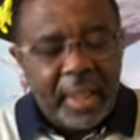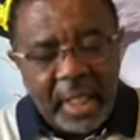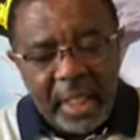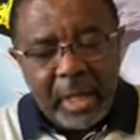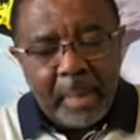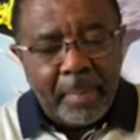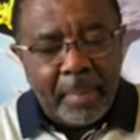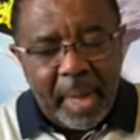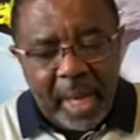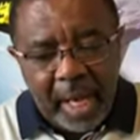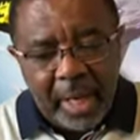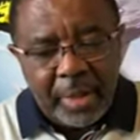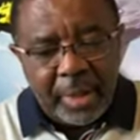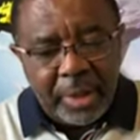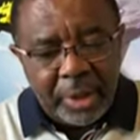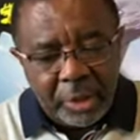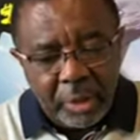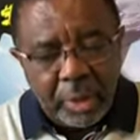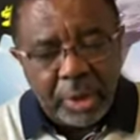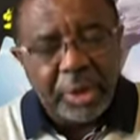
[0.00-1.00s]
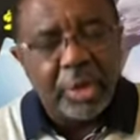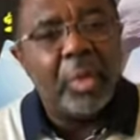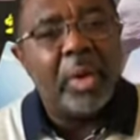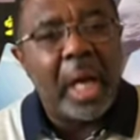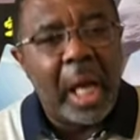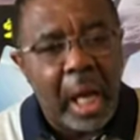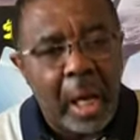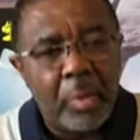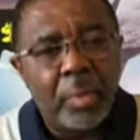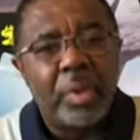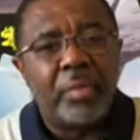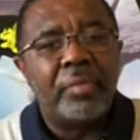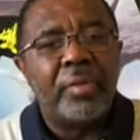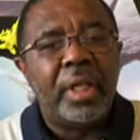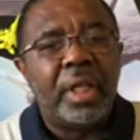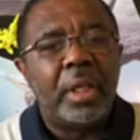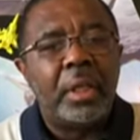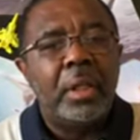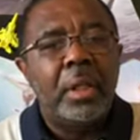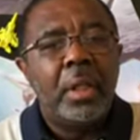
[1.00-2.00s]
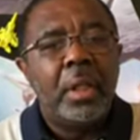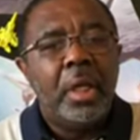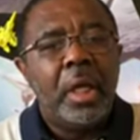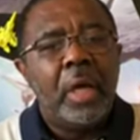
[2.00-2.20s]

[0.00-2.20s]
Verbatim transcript: he abandon you in your hour of need?